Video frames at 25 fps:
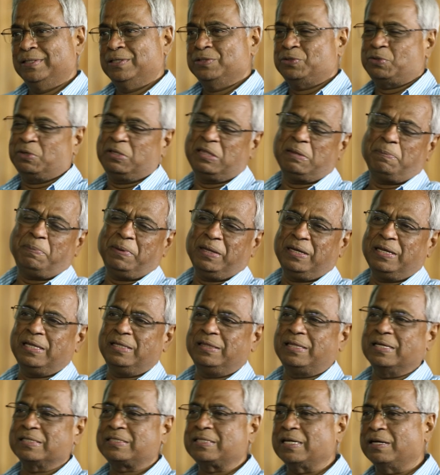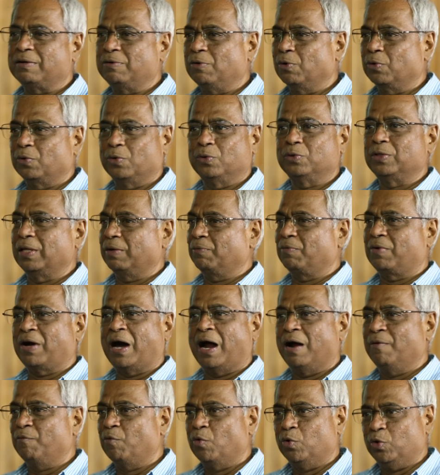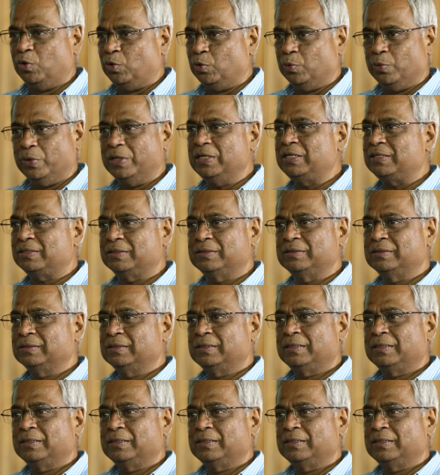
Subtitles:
So, in the beginning they said no, they won't do it,